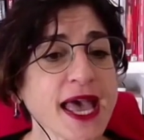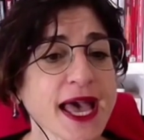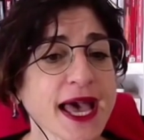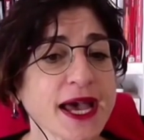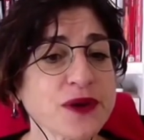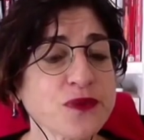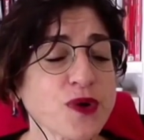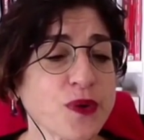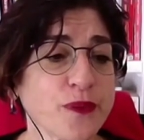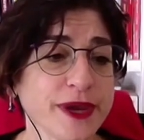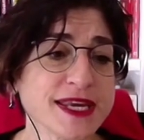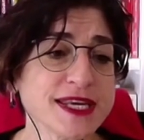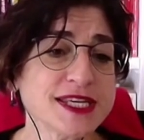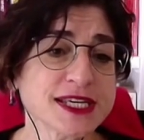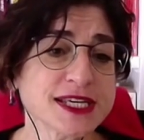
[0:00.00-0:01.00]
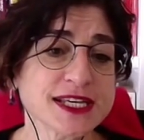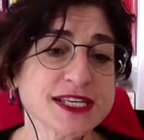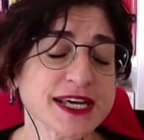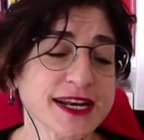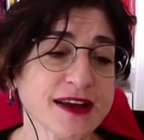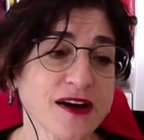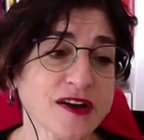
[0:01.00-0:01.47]
And what we did,
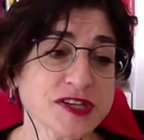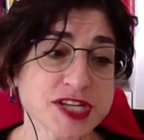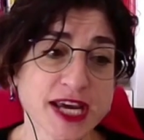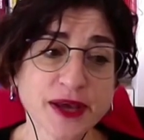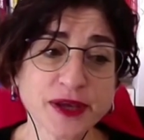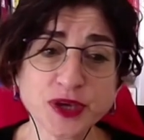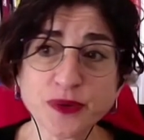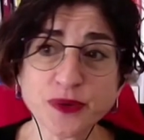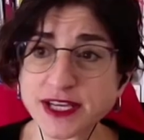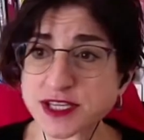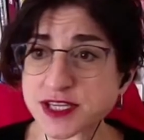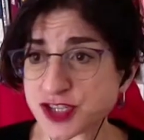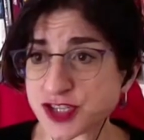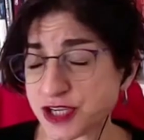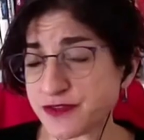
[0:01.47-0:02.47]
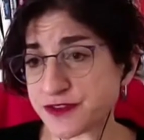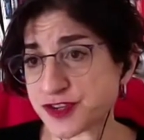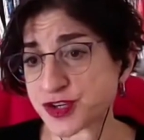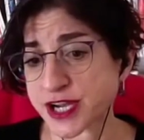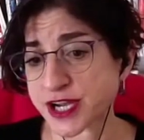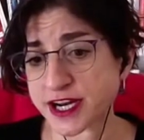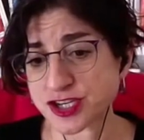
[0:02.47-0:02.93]
and I'll tell you as chief of
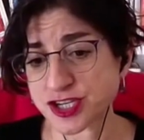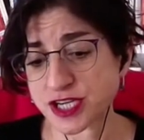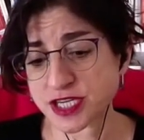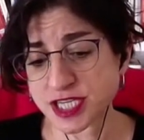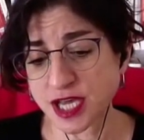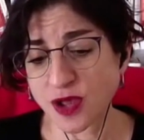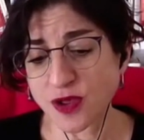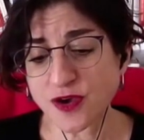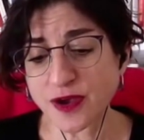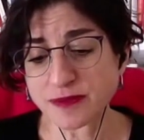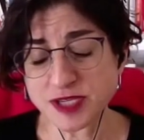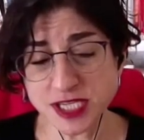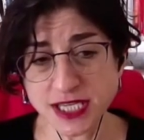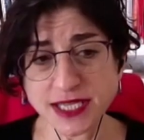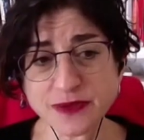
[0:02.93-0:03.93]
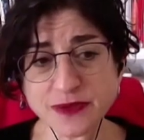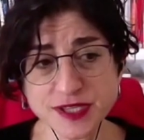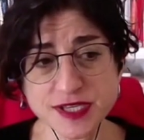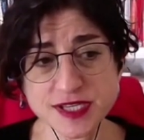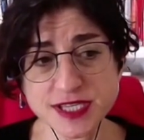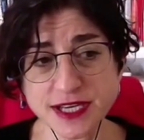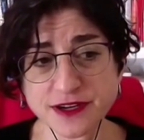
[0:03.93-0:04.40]
strategy at Telecom, dealing with
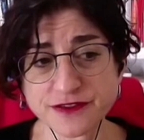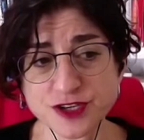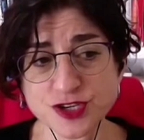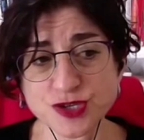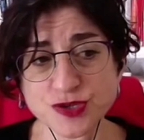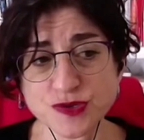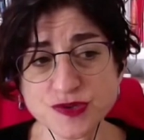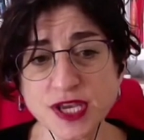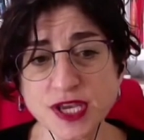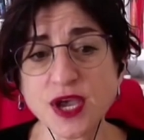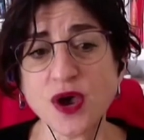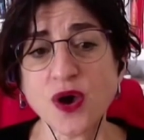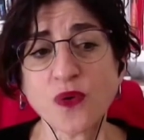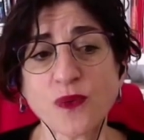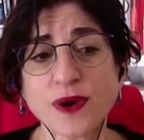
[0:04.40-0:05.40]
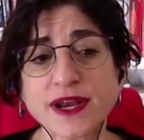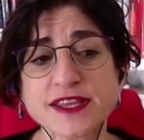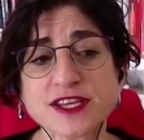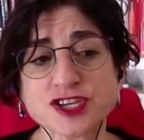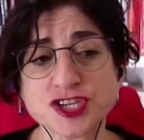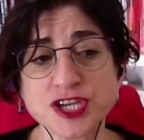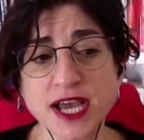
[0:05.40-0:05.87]
this set of issues, one of
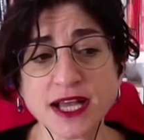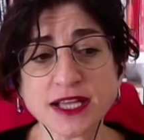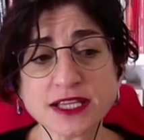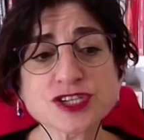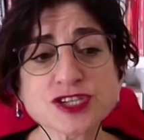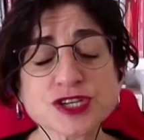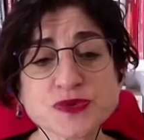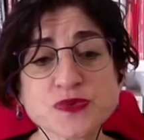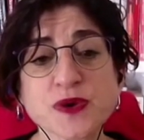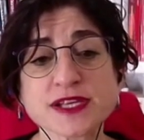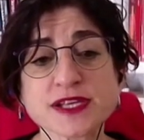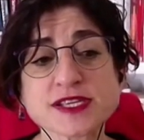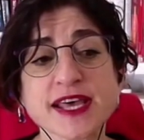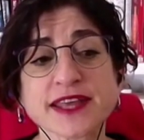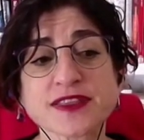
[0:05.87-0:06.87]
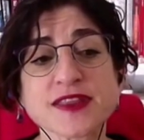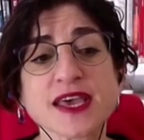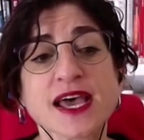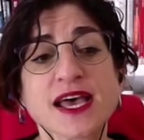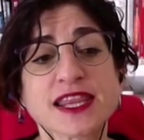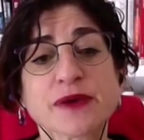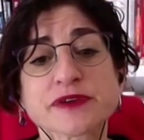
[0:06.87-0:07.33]
the challenges was that
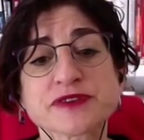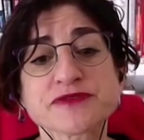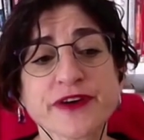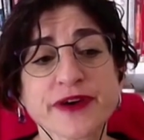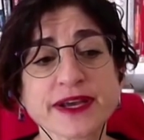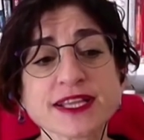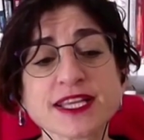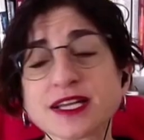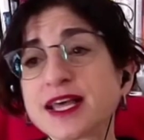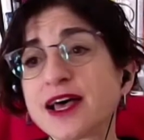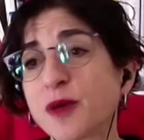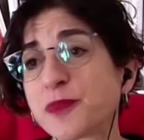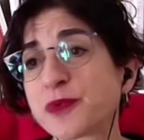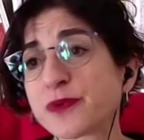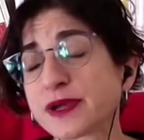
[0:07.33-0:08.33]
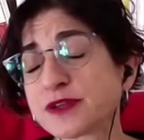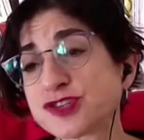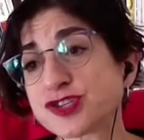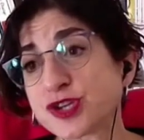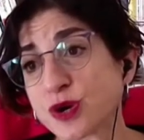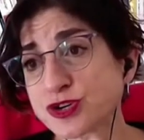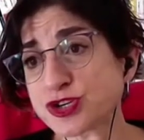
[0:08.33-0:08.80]
there was very little help around
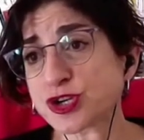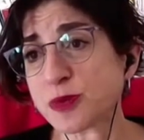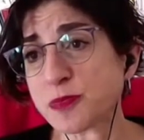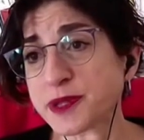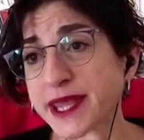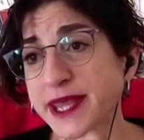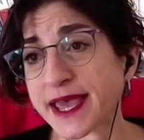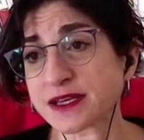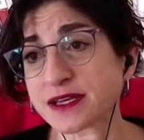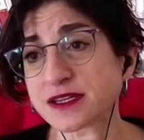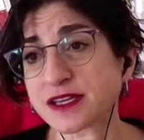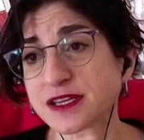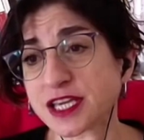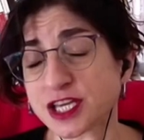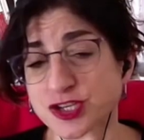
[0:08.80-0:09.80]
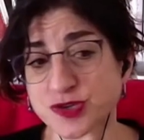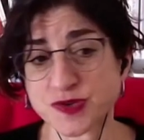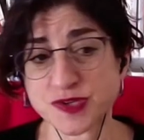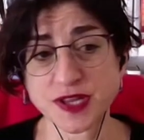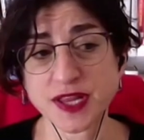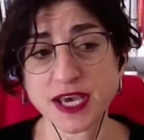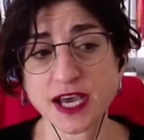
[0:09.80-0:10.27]
social plan issues
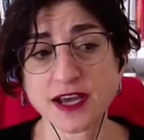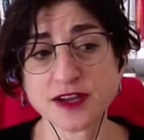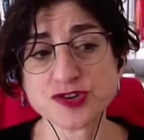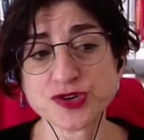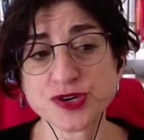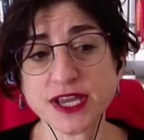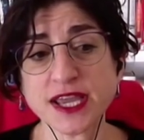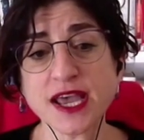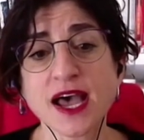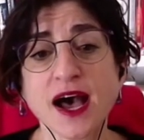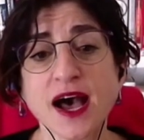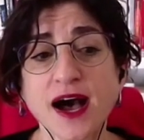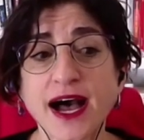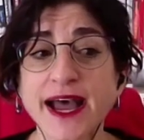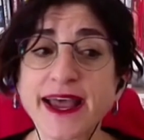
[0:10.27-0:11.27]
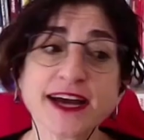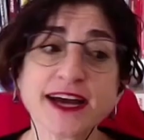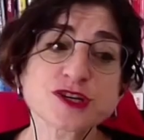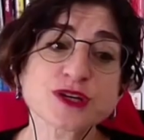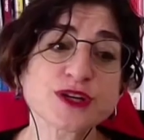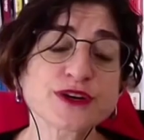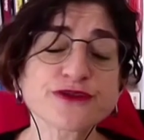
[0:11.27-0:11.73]
in the country. I had
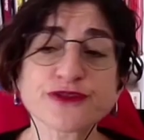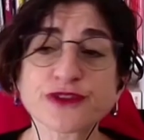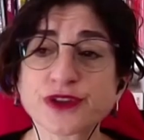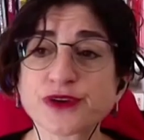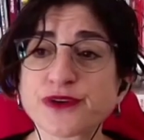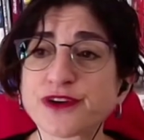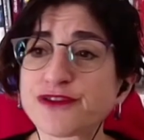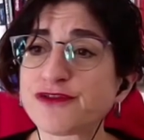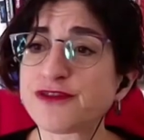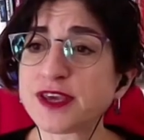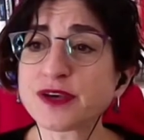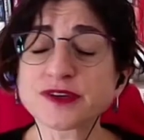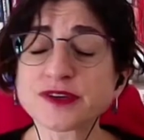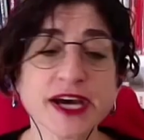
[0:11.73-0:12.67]
to look further afield.